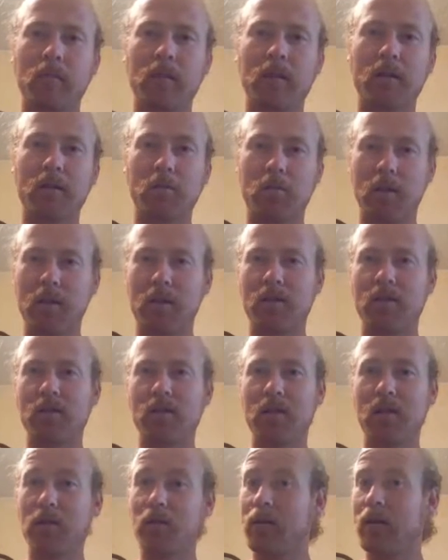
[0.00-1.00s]
it's been
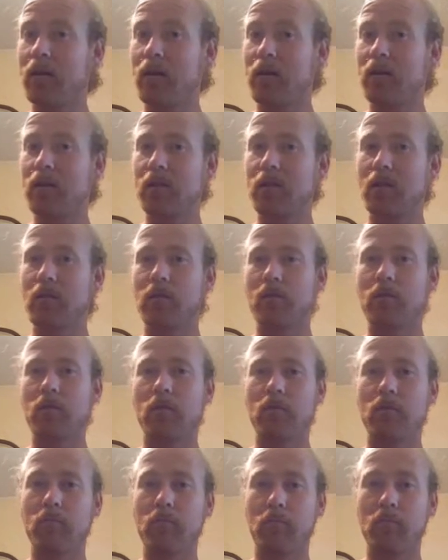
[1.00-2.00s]
instilled in us either
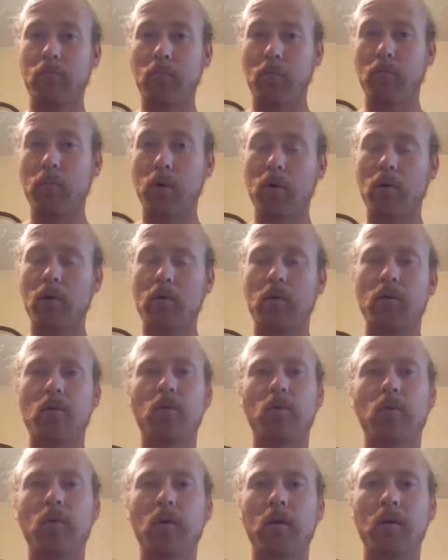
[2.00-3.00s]
from from birth
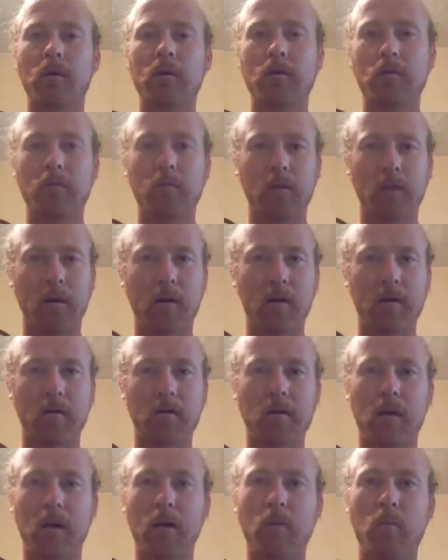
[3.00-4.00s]
or it's
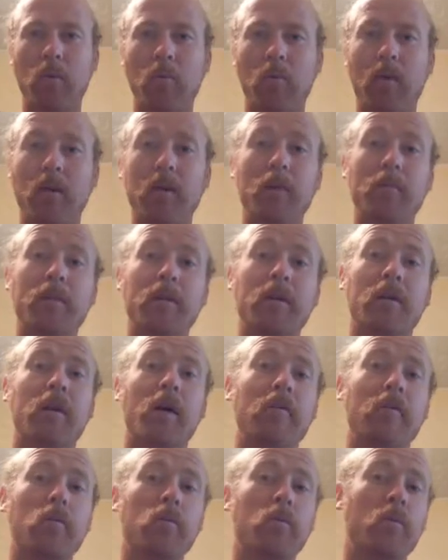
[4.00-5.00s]
because uh, when we come into
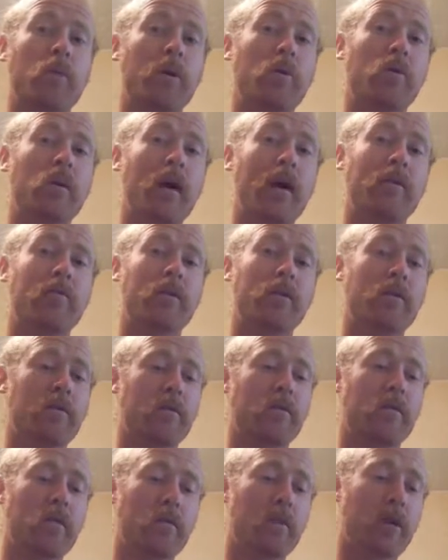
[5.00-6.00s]
covenant we graft
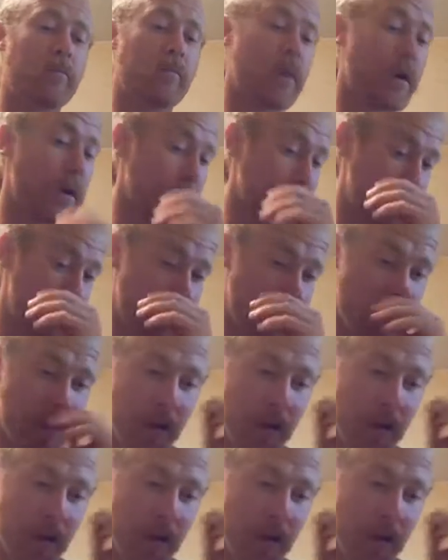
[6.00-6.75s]
into the main branch.